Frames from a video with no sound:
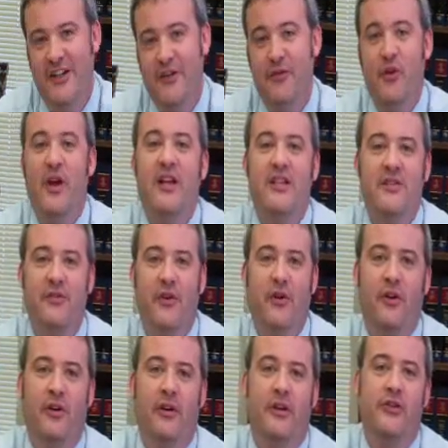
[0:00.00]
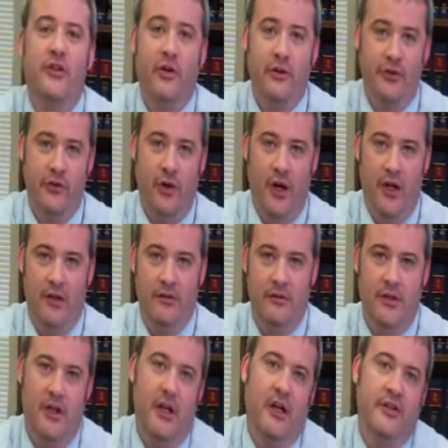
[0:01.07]
If you ask for a jury
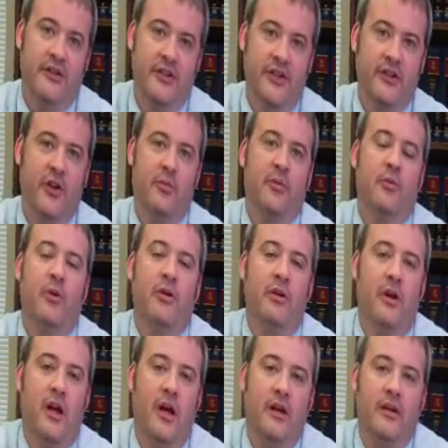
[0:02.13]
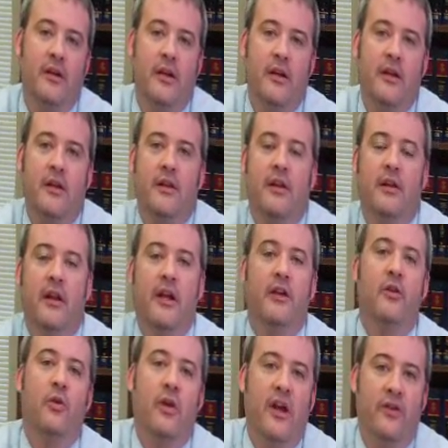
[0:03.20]
trial to determine whether or not the
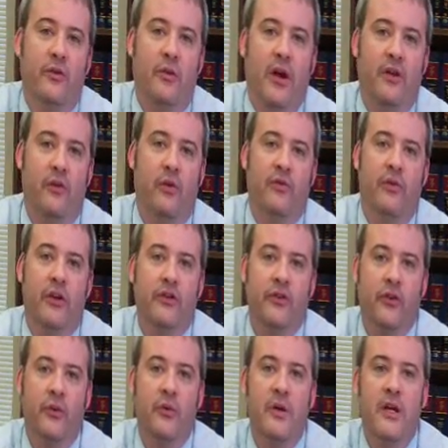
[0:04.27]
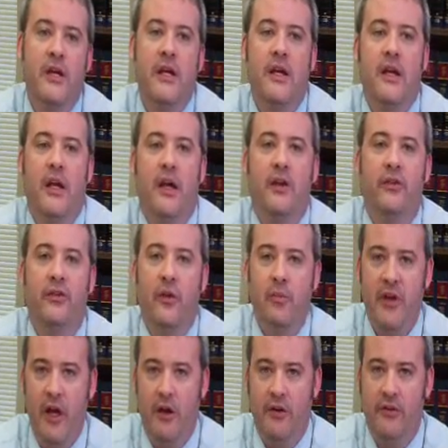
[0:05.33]
landlord has a right to evict you, in
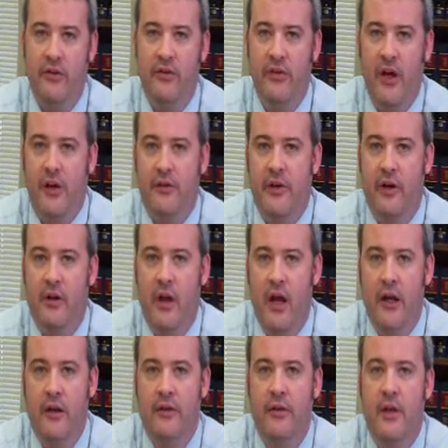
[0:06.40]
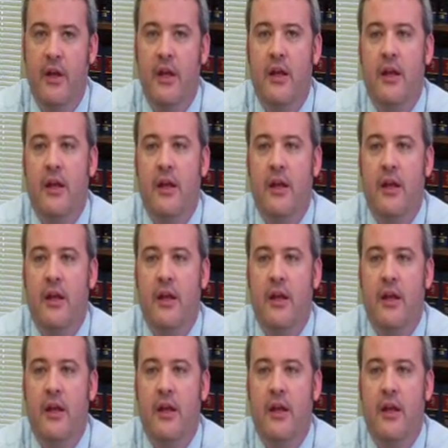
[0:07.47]
some counties in South Carolina,